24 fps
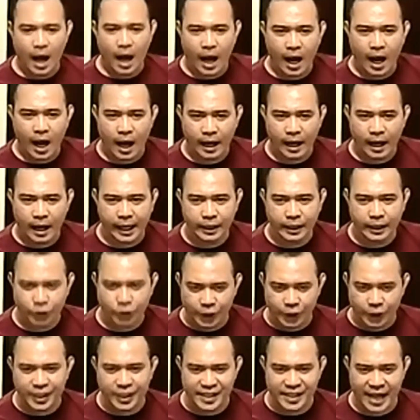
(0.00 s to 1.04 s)
in 30
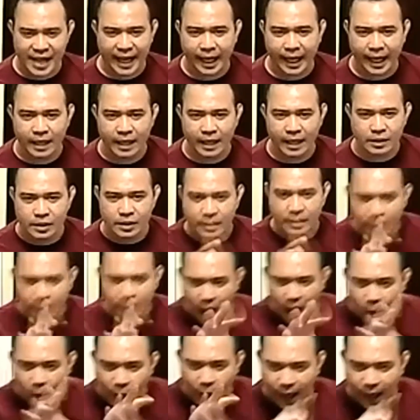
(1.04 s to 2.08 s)
seconds. I